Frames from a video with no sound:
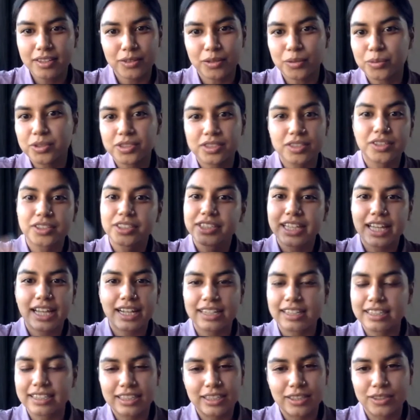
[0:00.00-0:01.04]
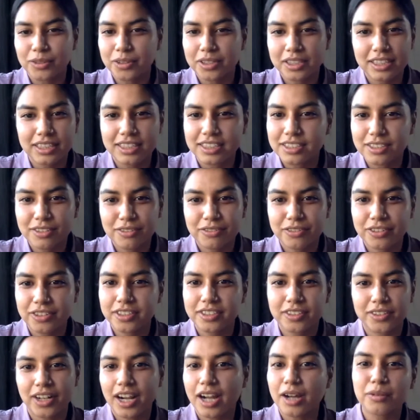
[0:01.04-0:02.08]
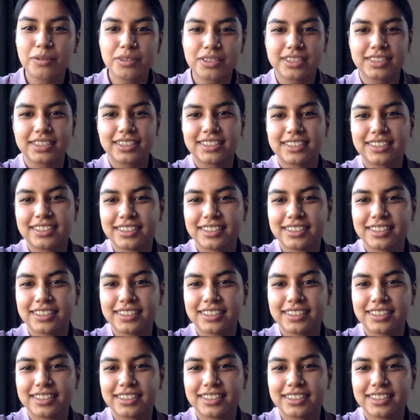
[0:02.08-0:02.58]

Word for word: or was the reality totally different, or how was it?